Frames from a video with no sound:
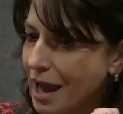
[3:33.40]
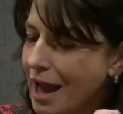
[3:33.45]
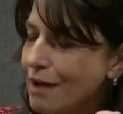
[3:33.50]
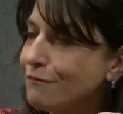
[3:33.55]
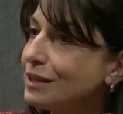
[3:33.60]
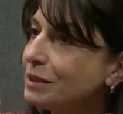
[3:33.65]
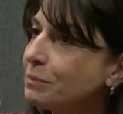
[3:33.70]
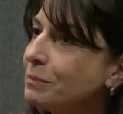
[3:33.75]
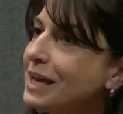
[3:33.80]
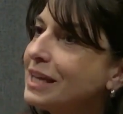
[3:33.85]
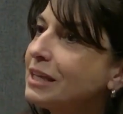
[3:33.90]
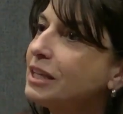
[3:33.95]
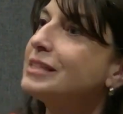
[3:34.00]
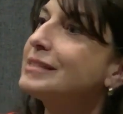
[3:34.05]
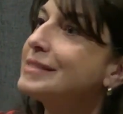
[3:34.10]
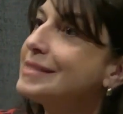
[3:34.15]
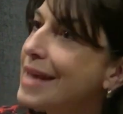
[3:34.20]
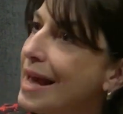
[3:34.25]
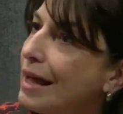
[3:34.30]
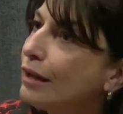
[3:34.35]
have it make
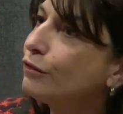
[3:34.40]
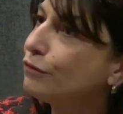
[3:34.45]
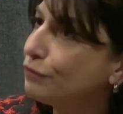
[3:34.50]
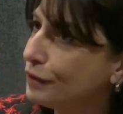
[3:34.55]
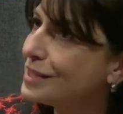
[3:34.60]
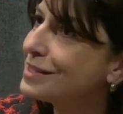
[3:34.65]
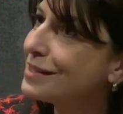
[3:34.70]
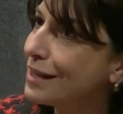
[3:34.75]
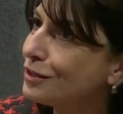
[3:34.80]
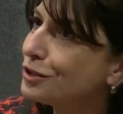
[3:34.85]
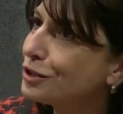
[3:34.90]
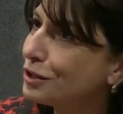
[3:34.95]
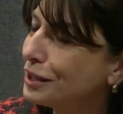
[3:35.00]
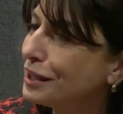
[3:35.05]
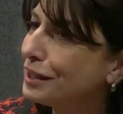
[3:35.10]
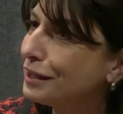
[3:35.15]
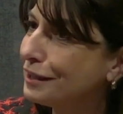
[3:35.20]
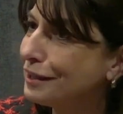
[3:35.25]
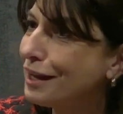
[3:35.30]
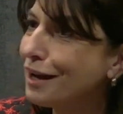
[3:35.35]
itself,
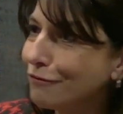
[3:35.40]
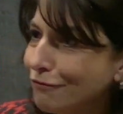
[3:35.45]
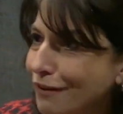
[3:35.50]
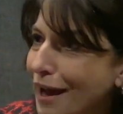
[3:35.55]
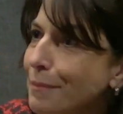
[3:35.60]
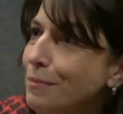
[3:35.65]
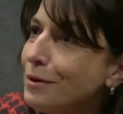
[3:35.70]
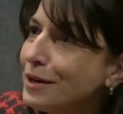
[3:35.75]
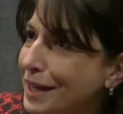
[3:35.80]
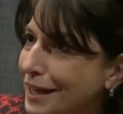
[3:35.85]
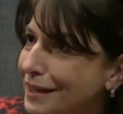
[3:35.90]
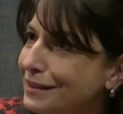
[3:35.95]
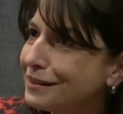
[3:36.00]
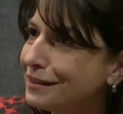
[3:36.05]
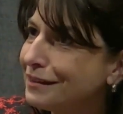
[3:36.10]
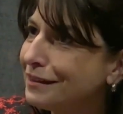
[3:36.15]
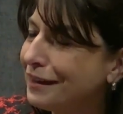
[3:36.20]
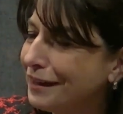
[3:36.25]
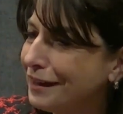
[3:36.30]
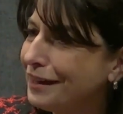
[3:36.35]
essentially, not fabricate
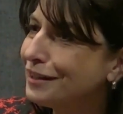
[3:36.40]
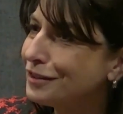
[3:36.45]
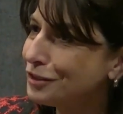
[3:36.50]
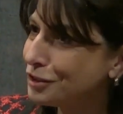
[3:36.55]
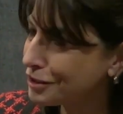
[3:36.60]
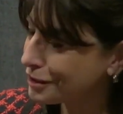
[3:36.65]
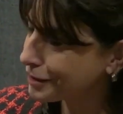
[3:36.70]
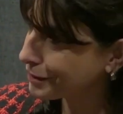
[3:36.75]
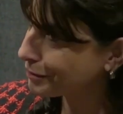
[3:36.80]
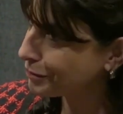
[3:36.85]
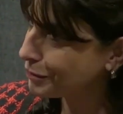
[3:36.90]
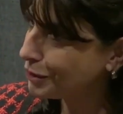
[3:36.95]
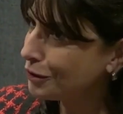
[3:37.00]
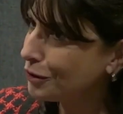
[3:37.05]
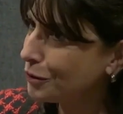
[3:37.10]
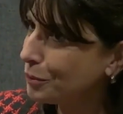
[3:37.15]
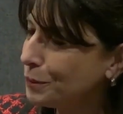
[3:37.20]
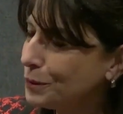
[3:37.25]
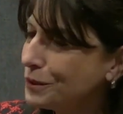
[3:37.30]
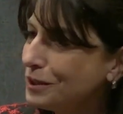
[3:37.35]
it. Just,
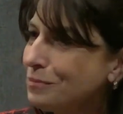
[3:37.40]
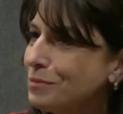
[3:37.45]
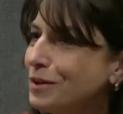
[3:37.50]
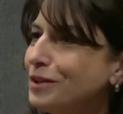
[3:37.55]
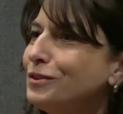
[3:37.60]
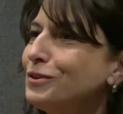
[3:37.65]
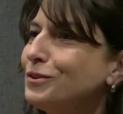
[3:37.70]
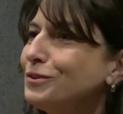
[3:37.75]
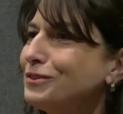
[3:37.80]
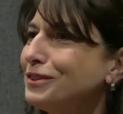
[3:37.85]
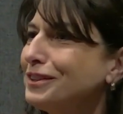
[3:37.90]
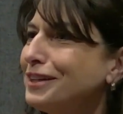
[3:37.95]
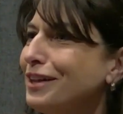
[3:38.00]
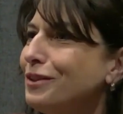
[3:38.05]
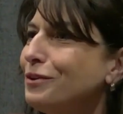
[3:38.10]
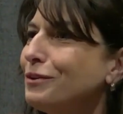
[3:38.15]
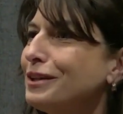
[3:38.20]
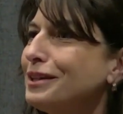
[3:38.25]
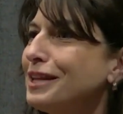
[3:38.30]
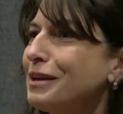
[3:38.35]
put the molecules
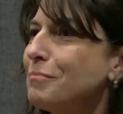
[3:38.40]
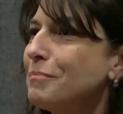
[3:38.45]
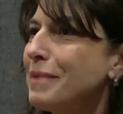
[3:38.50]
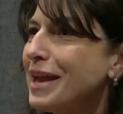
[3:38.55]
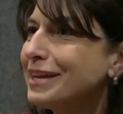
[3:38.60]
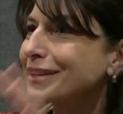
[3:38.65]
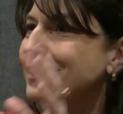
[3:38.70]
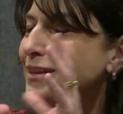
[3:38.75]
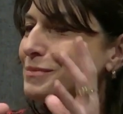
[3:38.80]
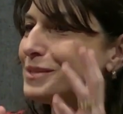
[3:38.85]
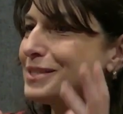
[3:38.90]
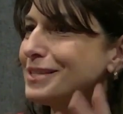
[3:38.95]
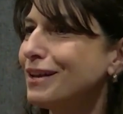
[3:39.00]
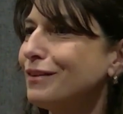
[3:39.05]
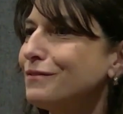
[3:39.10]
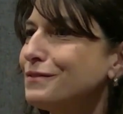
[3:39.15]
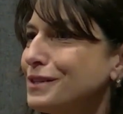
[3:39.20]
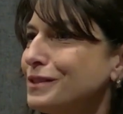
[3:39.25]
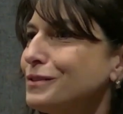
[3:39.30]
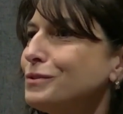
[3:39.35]
together and they make
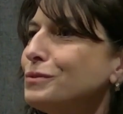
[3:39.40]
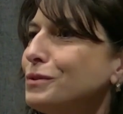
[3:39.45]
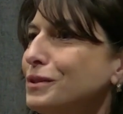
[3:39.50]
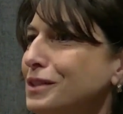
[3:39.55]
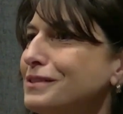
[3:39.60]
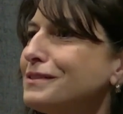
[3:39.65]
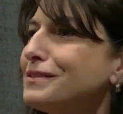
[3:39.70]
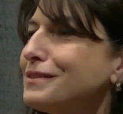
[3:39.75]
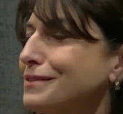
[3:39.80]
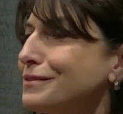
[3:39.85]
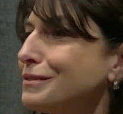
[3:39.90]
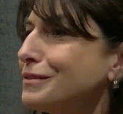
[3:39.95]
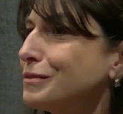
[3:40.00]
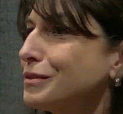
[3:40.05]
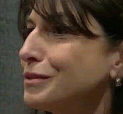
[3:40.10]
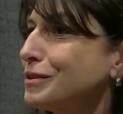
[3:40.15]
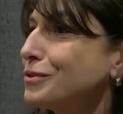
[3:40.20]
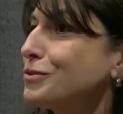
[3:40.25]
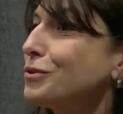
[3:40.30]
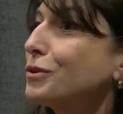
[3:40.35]
themselves into this
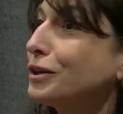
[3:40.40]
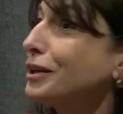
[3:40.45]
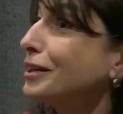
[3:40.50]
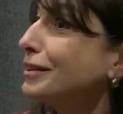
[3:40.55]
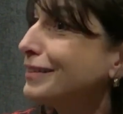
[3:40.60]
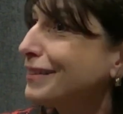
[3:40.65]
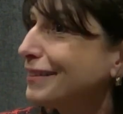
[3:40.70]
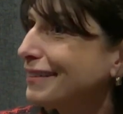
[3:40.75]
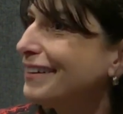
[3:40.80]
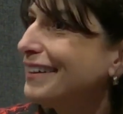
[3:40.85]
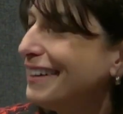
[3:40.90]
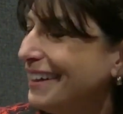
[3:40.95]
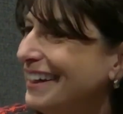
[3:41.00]
circuit.